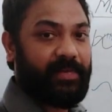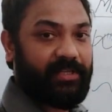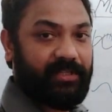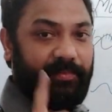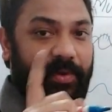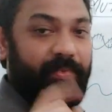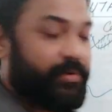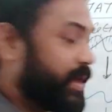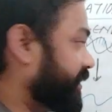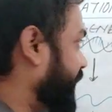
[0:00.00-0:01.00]
Just remember
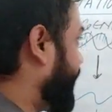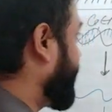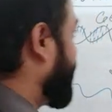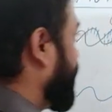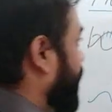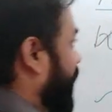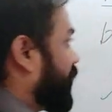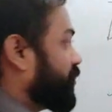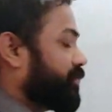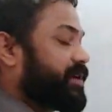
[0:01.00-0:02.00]
one thing,
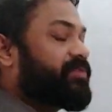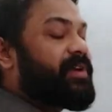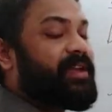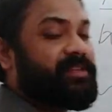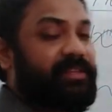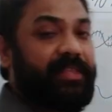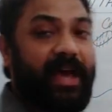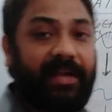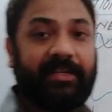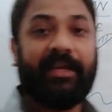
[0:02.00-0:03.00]
how do we define gene?
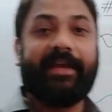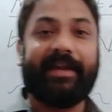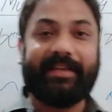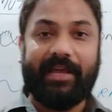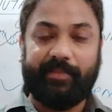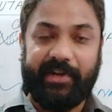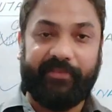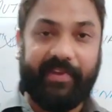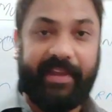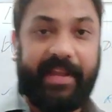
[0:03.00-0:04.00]
That it can be
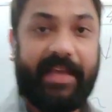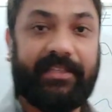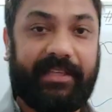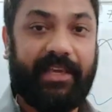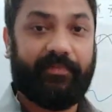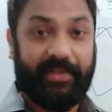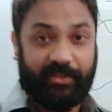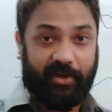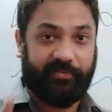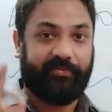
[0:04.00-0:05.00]
defined as
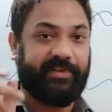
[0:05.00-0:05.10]
sequence of